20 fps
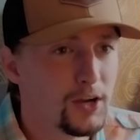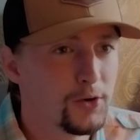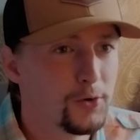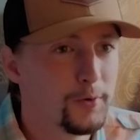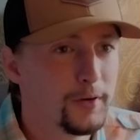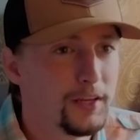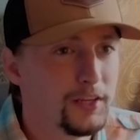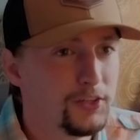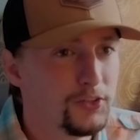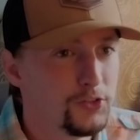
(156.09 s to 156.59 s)

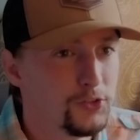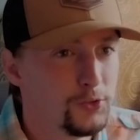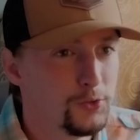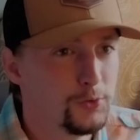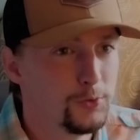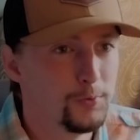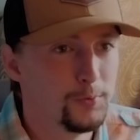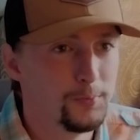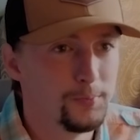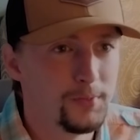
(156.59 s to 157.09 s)
going
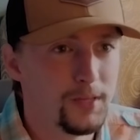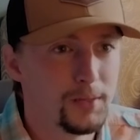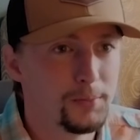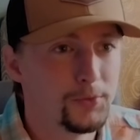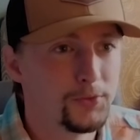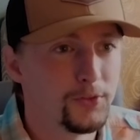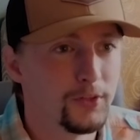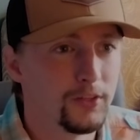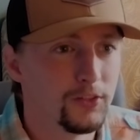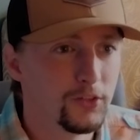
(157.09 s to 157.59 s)
to be
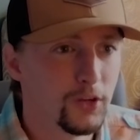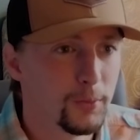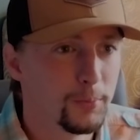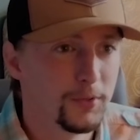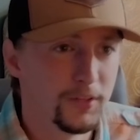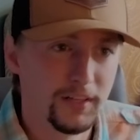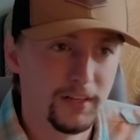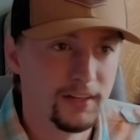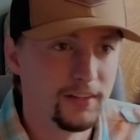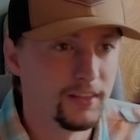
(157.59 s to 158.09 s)
able to
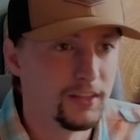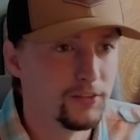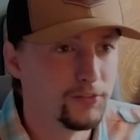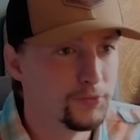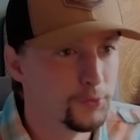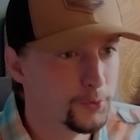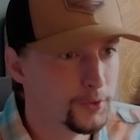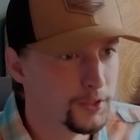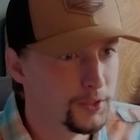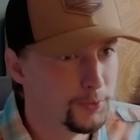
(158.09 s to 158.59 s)
interpret anything
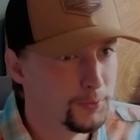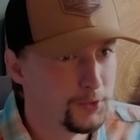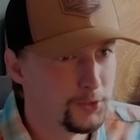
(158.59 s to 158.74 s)
for you.